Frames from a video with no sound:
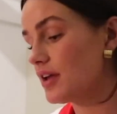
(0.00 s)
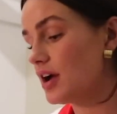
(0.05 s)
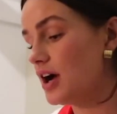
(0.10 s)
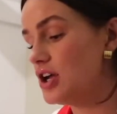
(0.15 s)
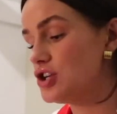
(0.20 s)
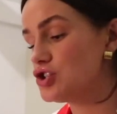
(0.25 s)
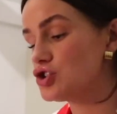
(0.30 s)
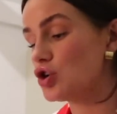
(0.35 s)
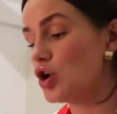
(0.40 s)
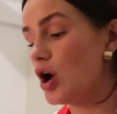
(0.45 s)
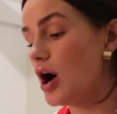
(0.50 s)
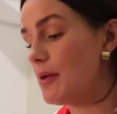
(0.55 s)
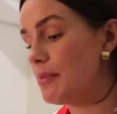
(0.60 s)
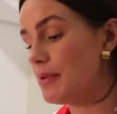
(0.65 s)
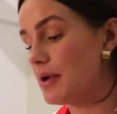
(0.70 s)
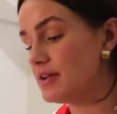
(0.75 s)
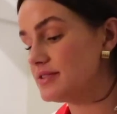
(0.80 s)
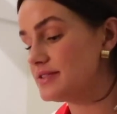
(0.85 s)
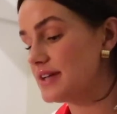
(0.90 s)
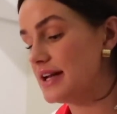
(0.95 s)
I just got up
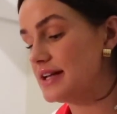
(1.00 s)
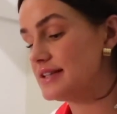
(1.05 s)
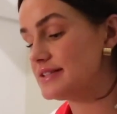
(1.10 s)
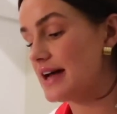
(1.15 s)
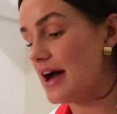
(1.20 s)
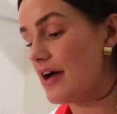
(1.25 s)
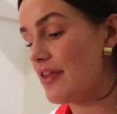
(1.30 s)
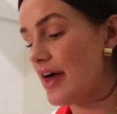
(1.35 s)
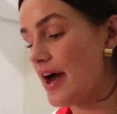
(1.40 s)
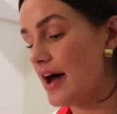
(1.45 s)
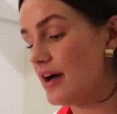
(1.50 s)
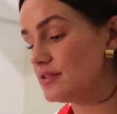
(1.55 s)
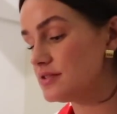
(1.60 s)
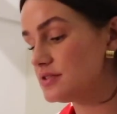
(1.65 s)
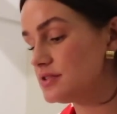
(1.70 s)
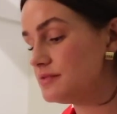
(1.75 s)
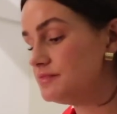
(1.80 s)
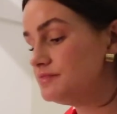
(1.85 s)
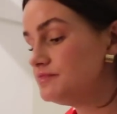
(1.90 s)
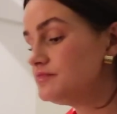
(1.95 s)
and I was like, I need to get out of the house.
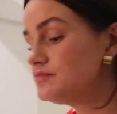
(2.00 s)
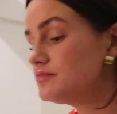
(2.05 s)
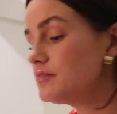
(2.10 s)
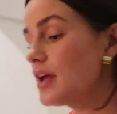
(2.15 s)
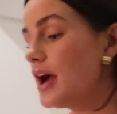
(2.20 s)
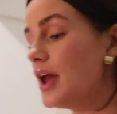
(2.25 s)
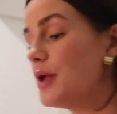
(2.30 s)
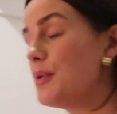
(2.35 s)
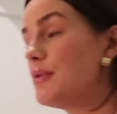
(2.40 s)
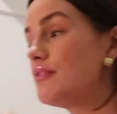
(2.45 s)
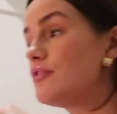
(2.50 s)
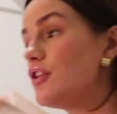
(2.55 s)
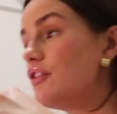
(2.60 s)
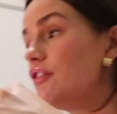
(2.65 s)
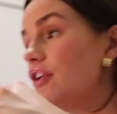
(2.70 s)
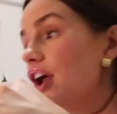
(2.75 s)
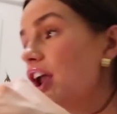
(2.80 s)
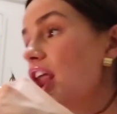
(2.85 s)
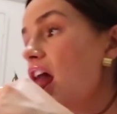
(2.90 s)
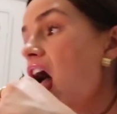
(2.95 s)
And I went for a
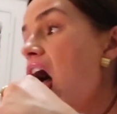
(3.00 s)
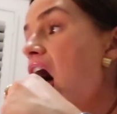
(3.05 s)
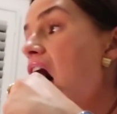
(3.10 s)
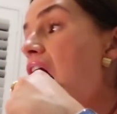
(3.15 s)
run.